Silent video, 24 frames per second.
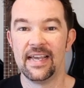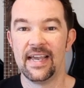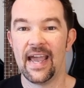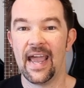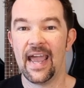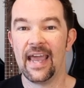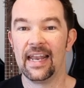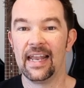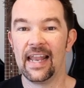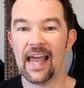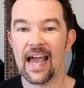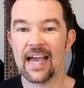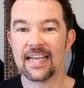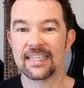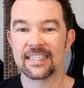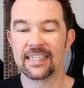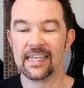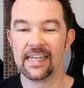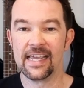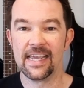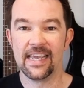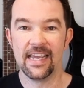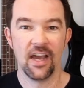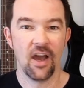And
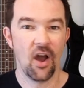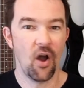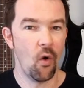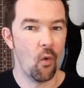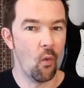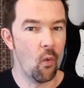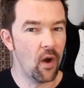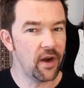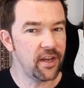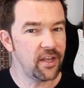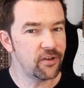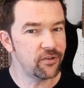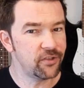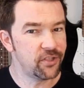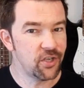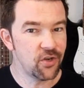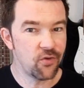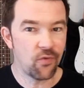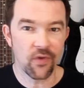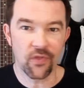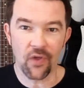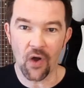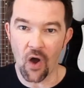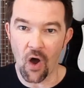lastly, what do you
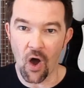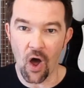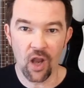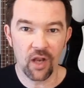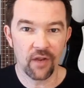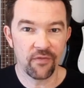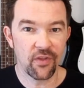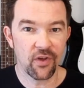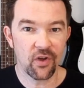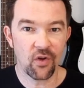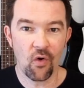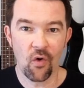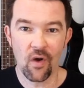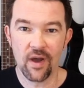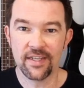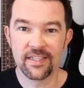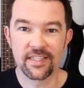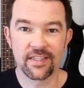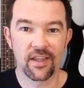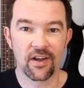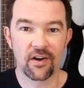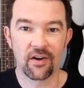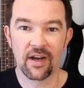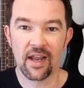do with all of the
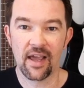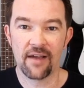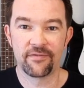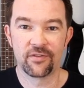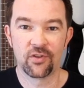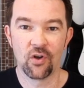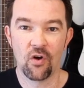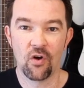coins that are left